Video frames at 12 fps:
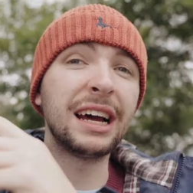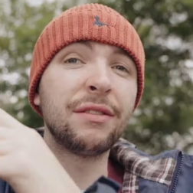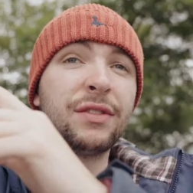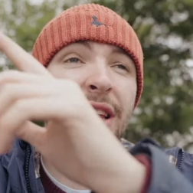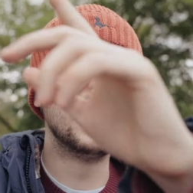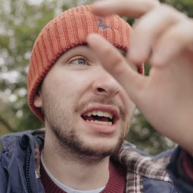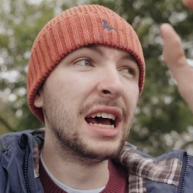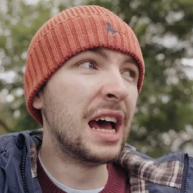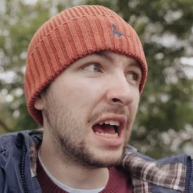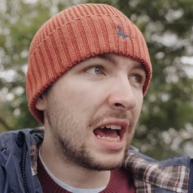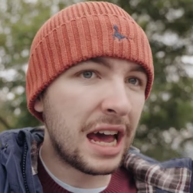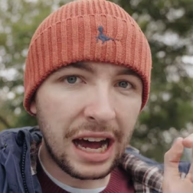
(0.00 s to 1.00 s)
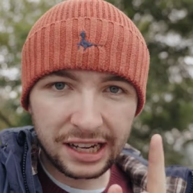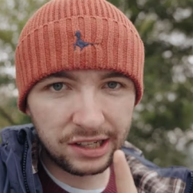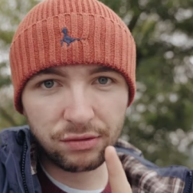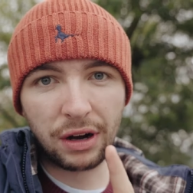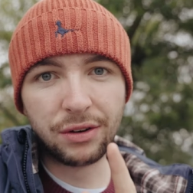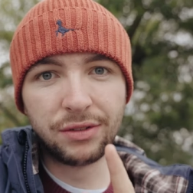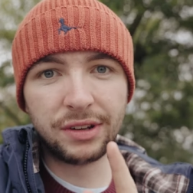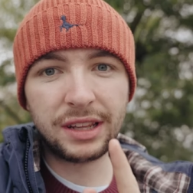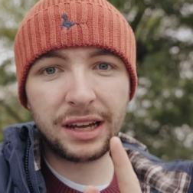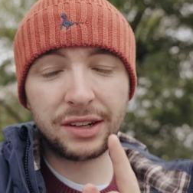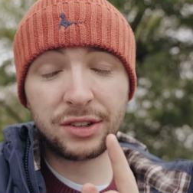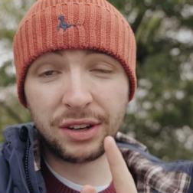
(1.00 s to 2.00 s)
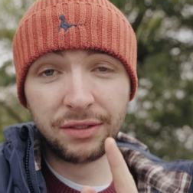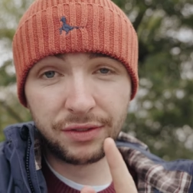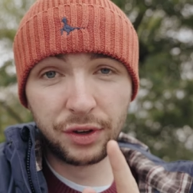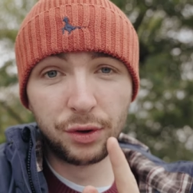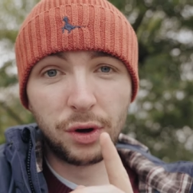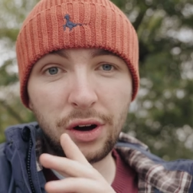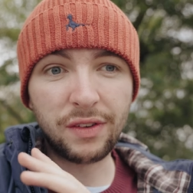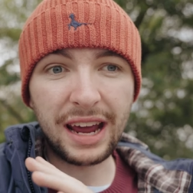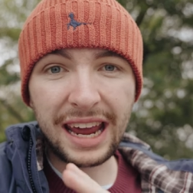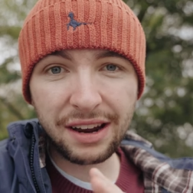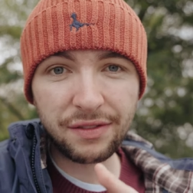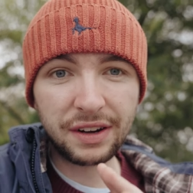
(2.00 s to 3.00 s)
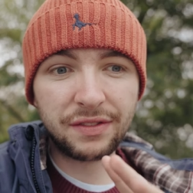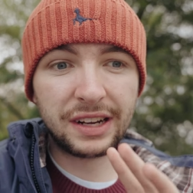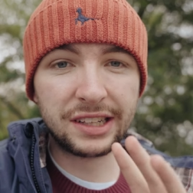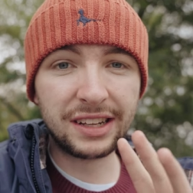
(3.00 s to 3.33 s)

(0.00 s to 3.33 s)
have the a surrounding view of everything,